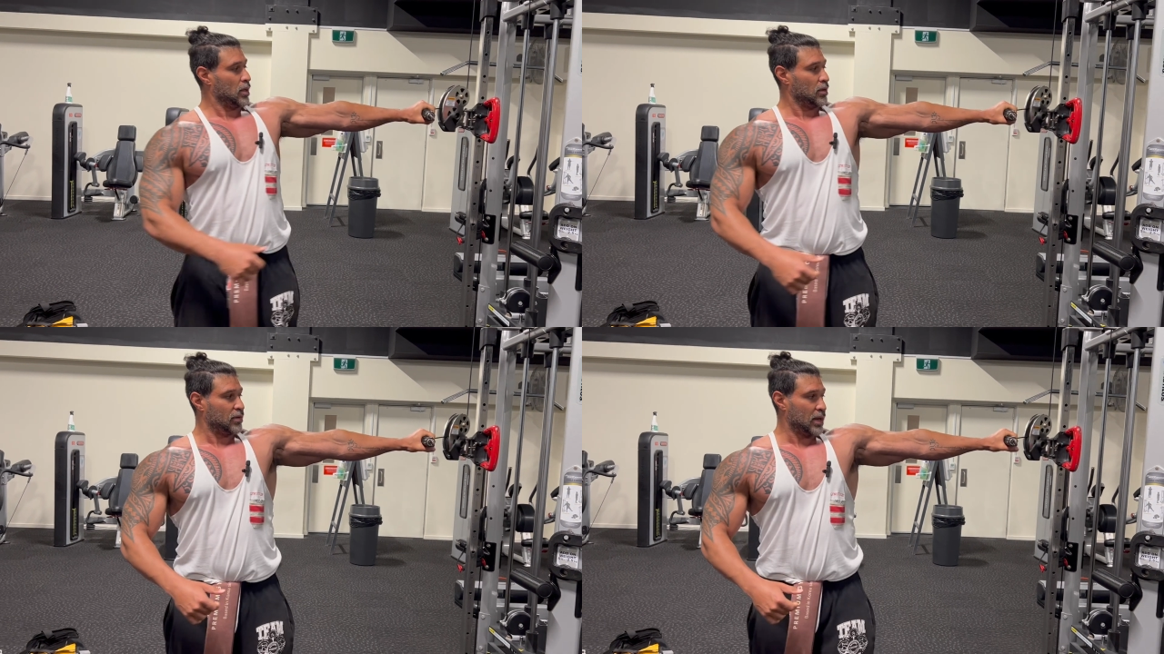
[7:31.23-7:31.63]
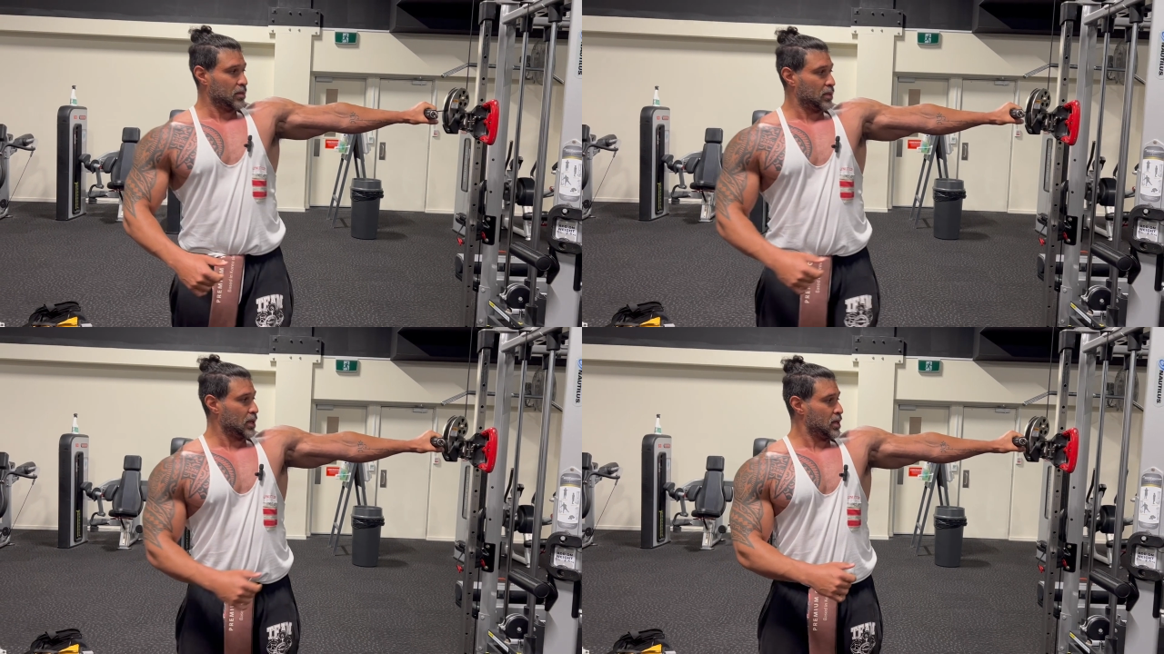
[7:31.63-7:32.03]
same
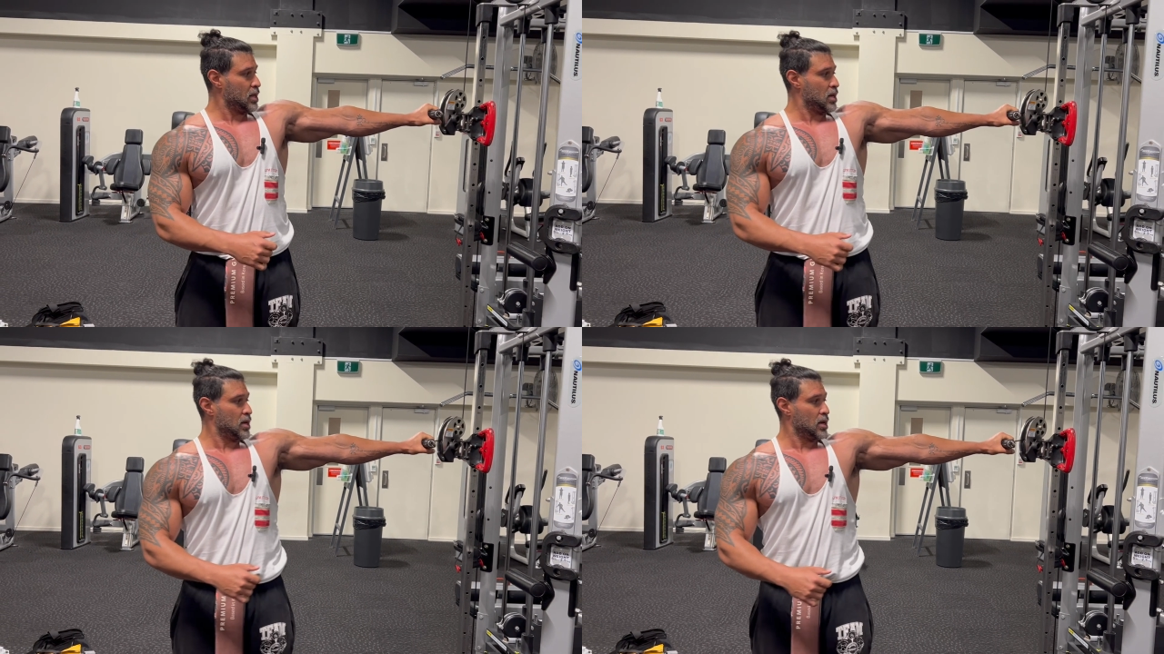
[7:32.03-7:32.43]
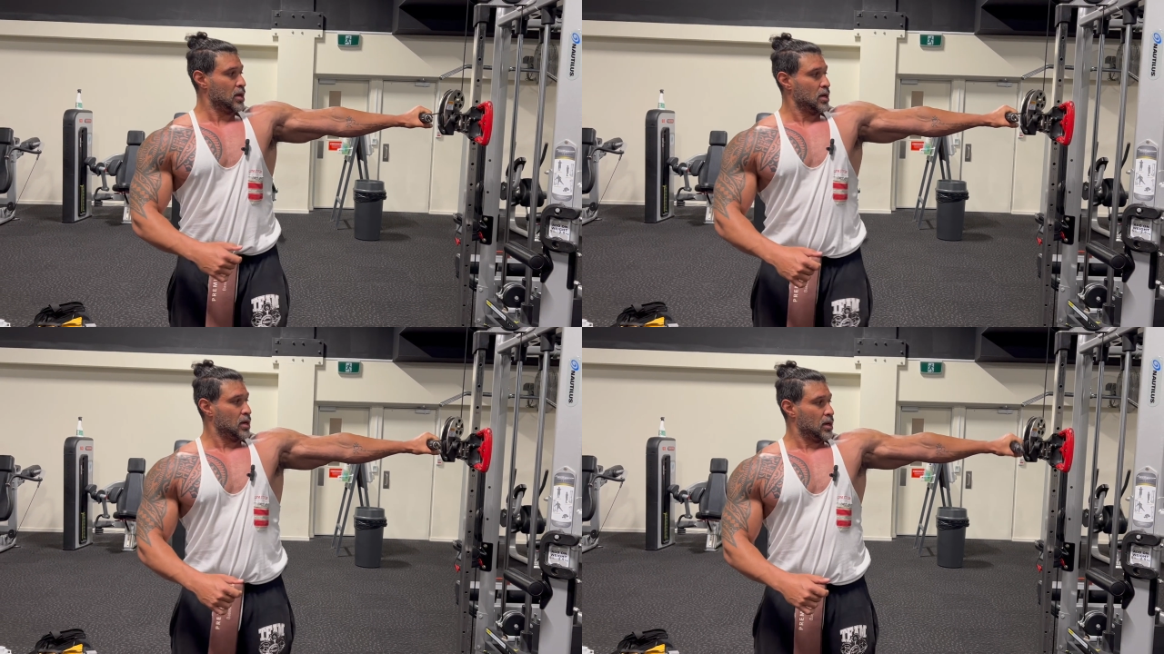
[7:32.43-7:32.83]
thing,
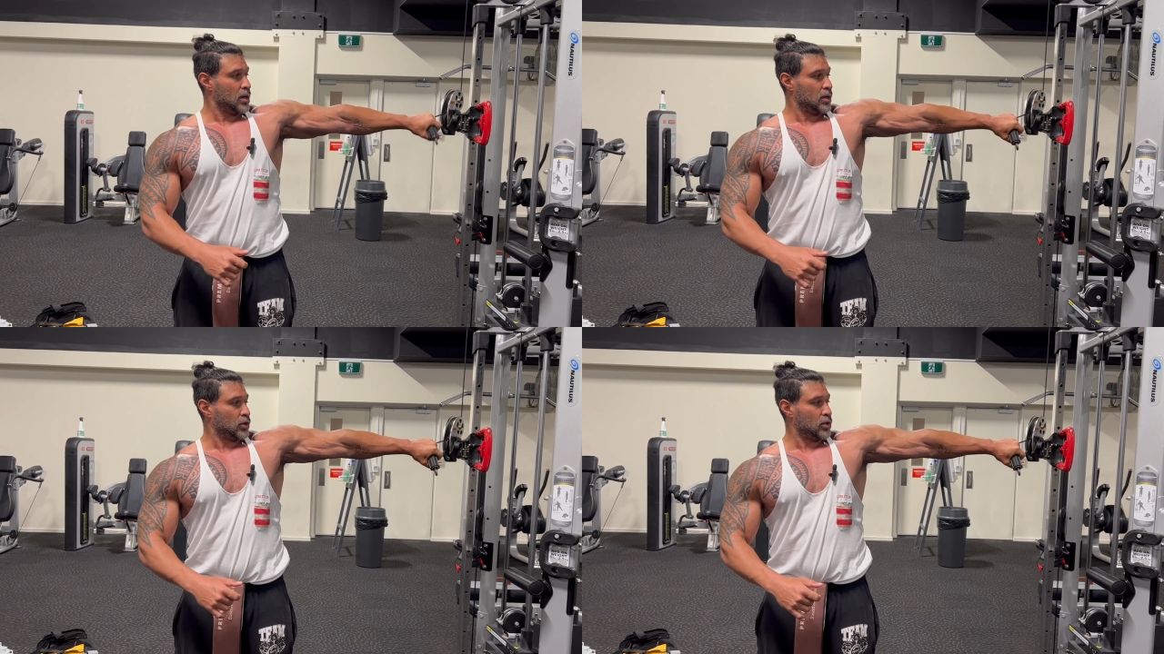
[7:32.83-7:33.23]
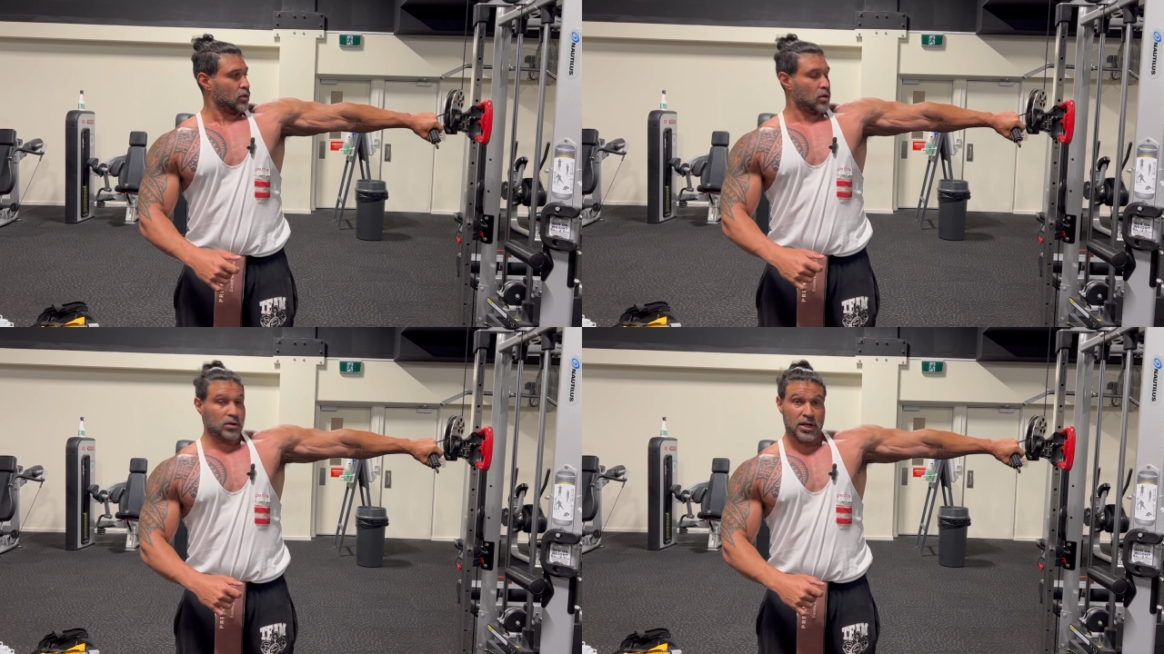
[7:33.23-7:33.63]

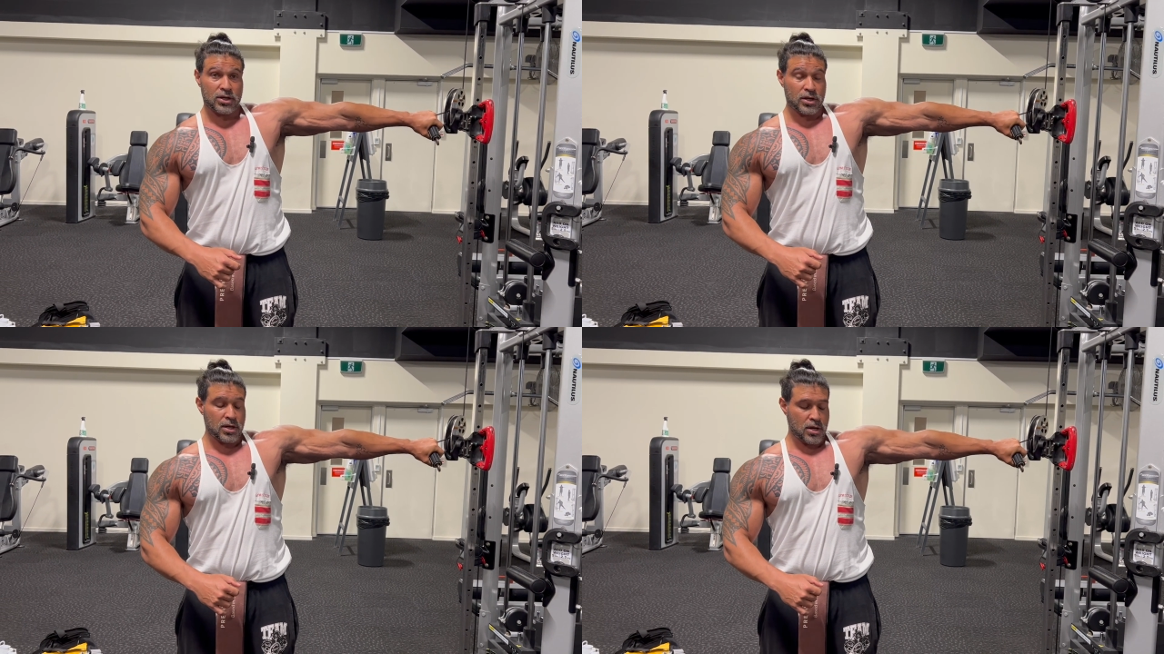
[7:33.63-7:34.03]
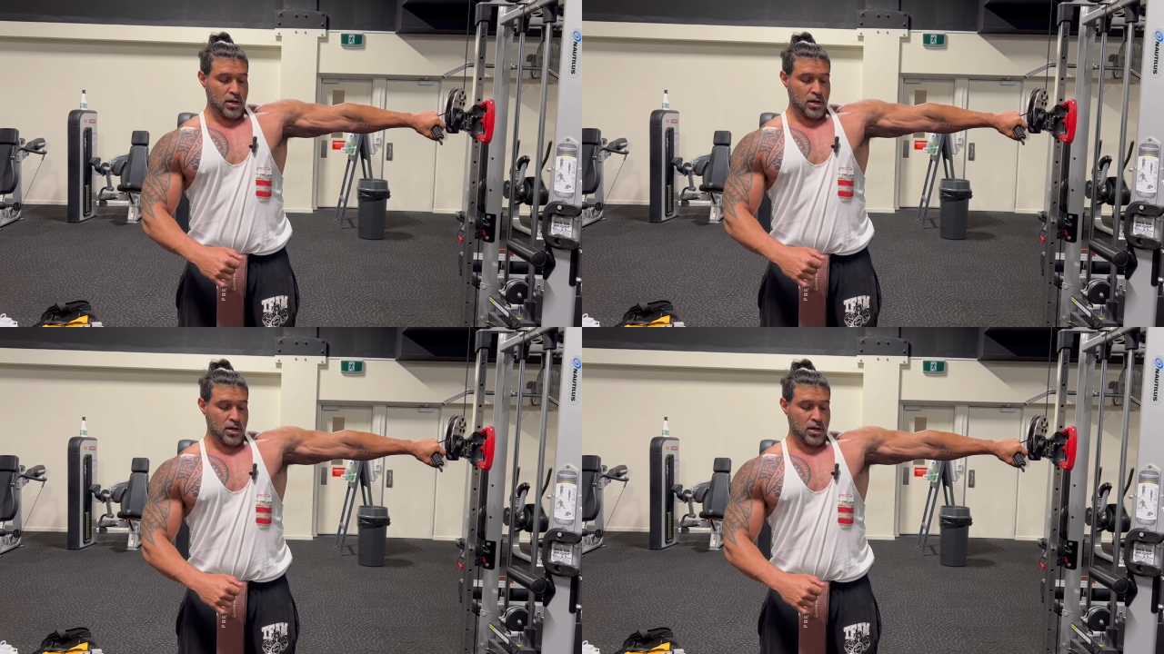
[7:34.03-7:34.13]
internal rotation,